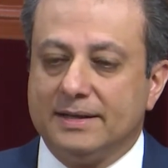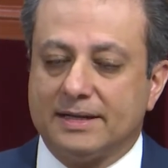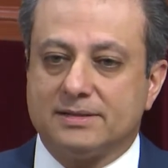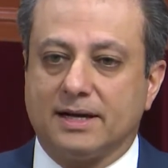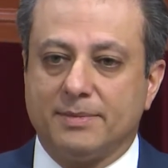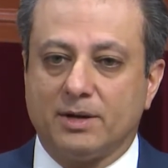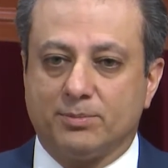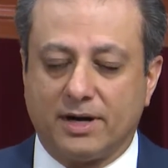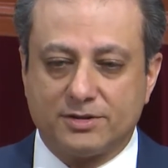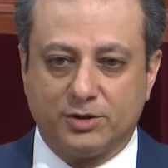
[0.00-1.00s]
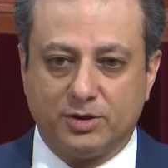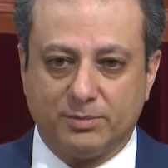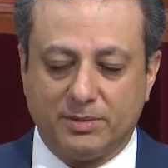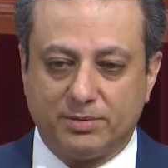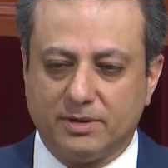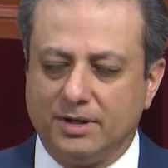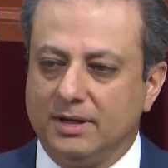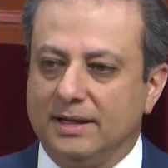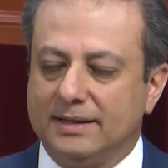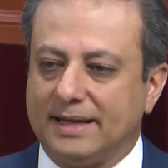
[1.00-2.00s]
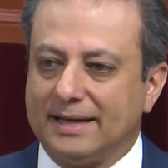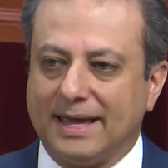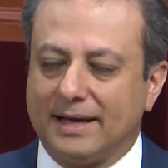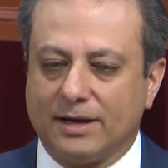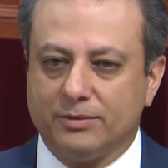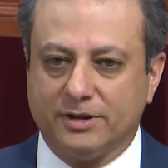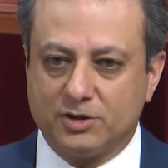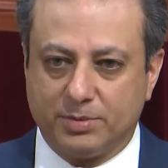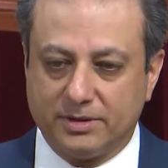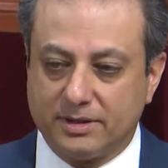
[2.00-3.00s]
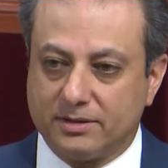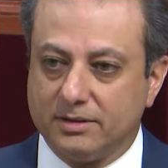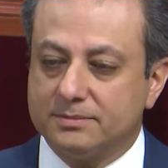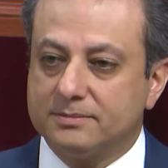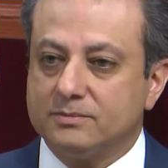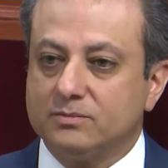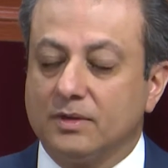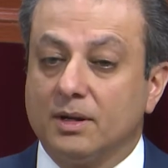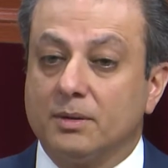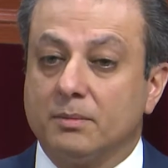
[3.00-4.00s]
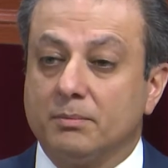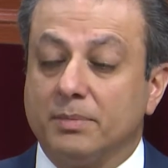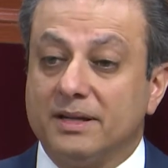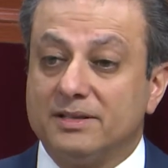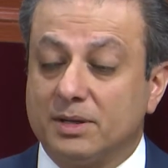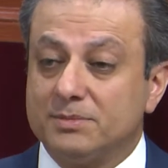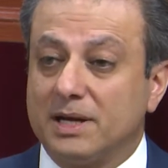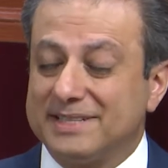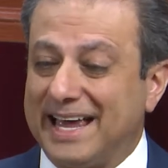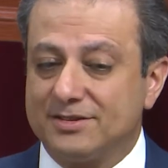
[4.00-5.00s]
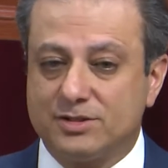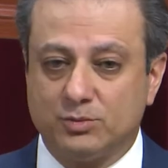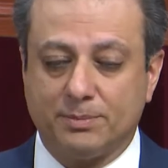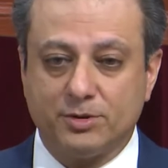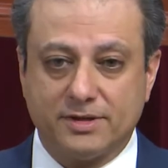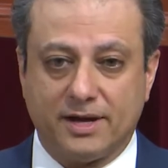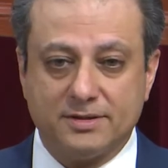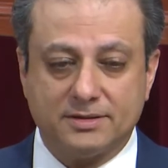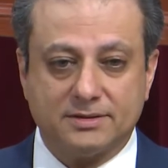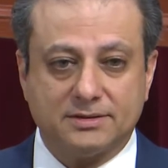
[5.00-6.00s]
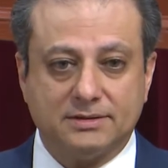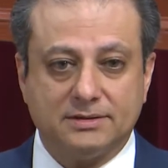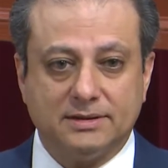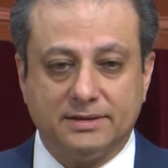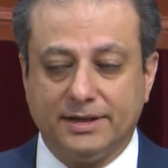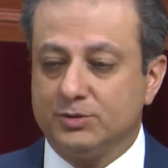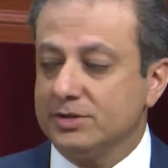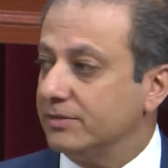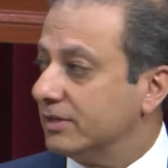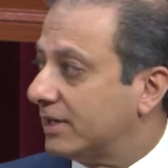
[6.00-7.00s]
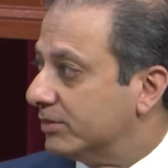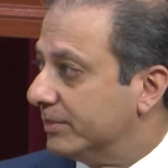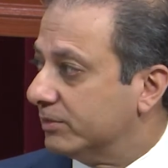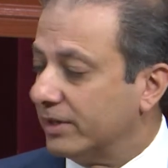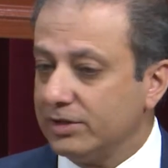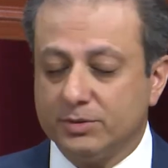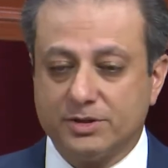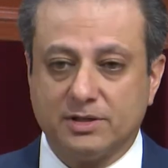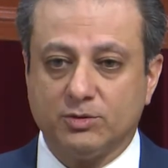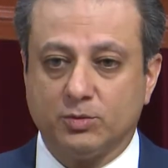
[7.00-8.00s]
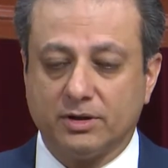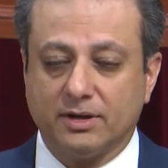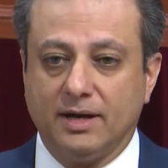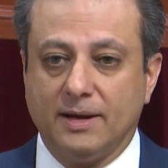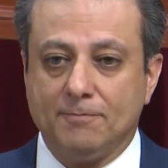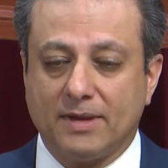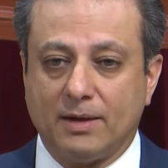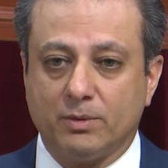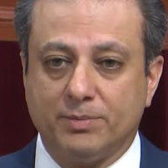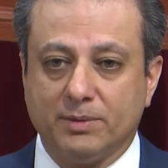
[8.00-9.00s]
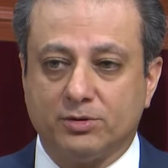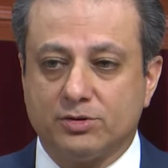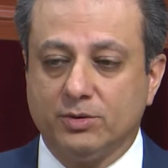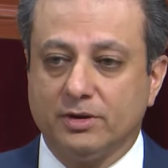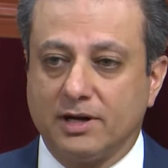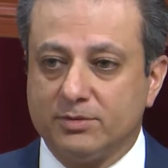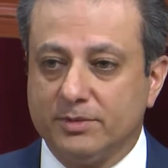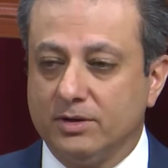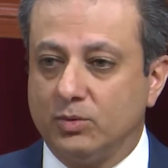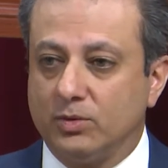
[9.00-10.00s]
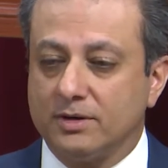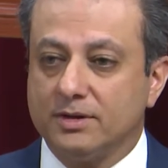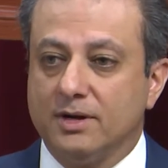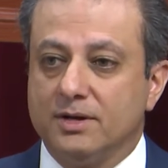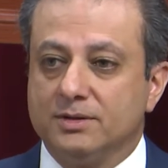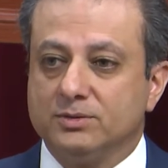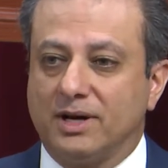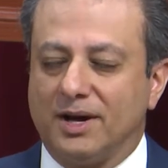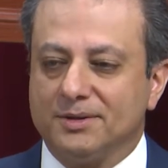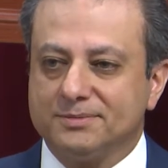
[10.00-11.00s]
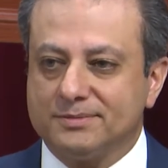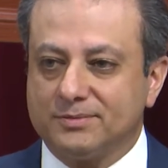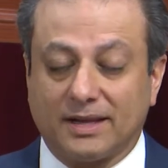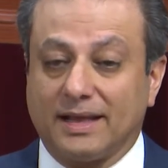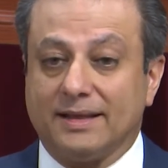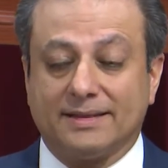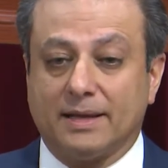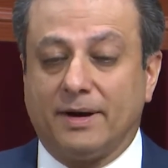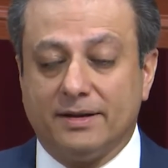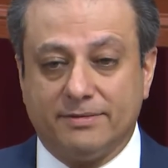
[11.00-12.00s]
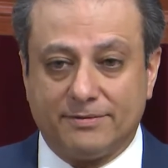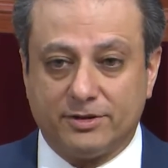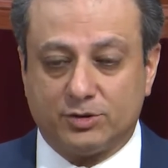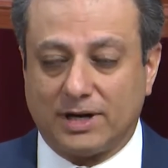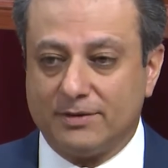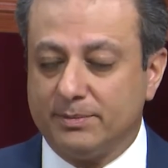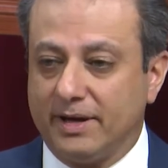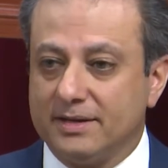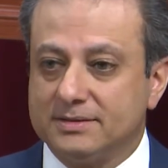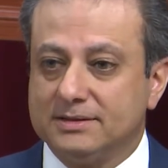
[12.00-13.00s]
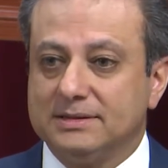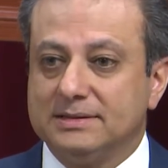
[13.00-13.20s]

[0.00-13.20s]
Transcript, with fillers: That's not about prosecuting people. That, again, I don't think is political, but sometimes has to represent the interests of the government, right? You're doing civil work, and when people sue the government, or uh, like they might have after the travel ban,